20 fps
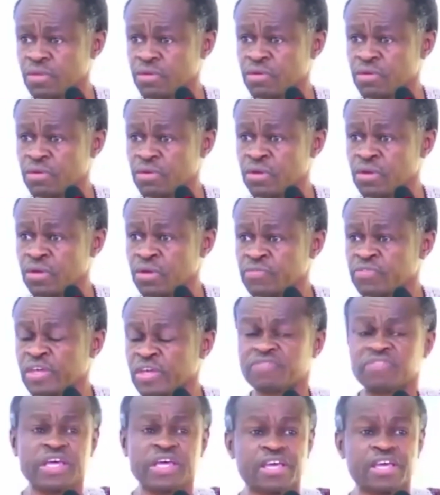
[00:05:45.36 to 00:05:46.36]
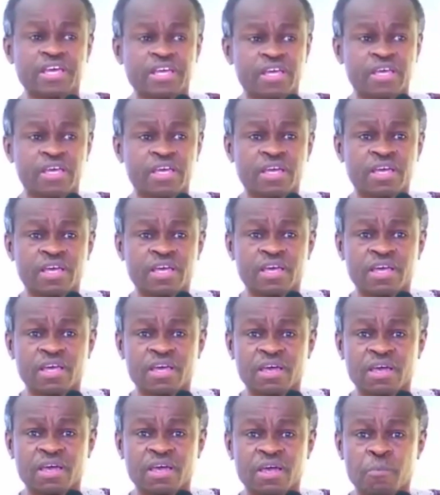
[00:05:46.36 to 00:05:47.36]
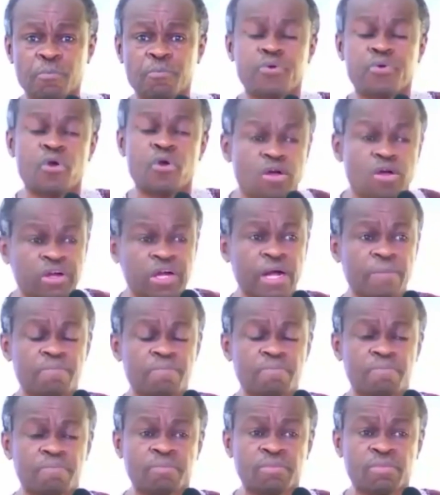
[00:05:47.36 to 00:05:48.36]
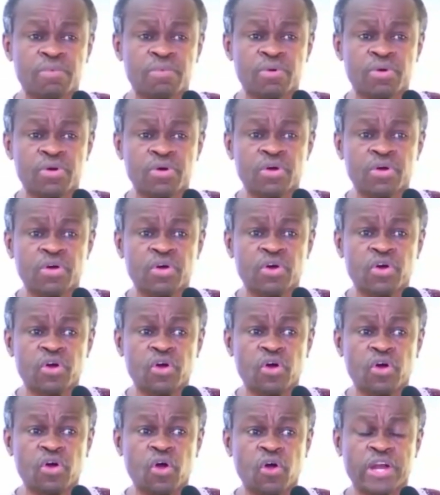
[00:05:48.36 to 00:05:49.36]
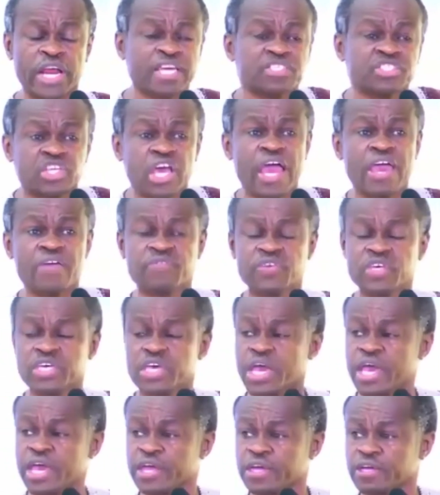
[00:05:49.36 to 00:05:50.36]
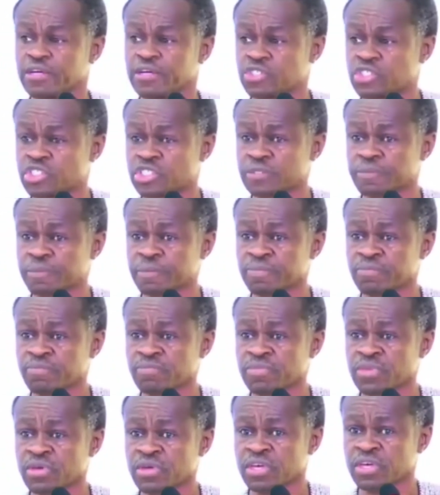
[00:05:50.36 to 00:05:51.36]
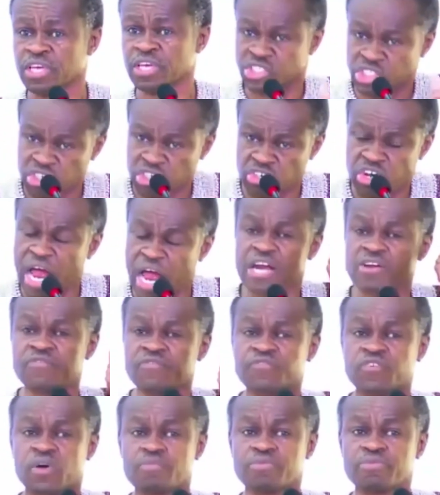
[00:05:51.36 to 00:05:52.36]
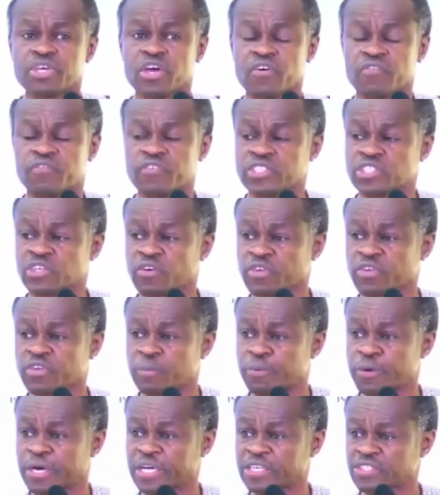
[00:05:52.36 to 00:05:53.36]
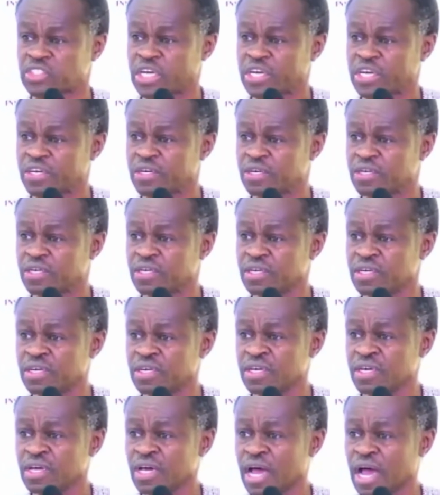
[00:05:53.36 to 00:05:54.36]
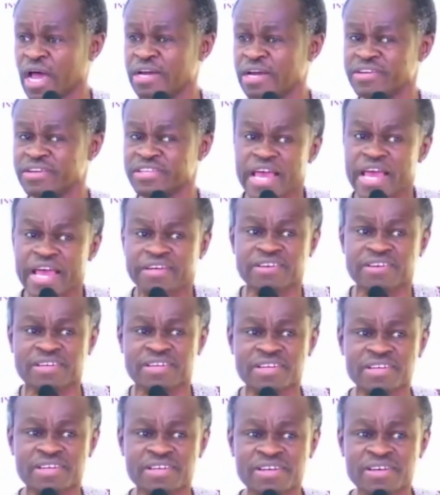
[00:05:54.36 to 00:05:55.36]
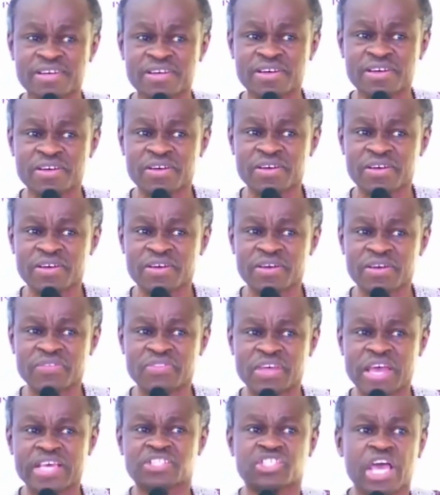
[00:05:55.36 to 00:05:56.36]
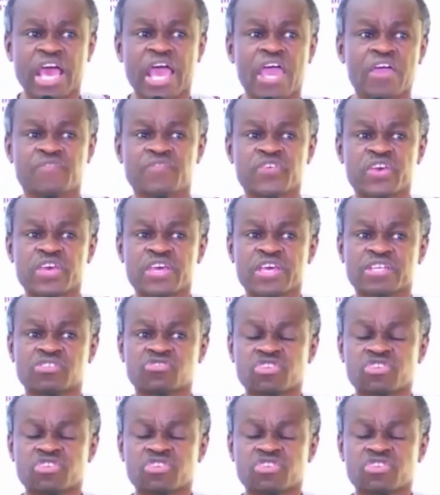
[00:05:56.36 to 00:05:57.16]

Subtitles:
program on HIV/AIDS is run from the office of the president, and yet the HIV trust fund is not established?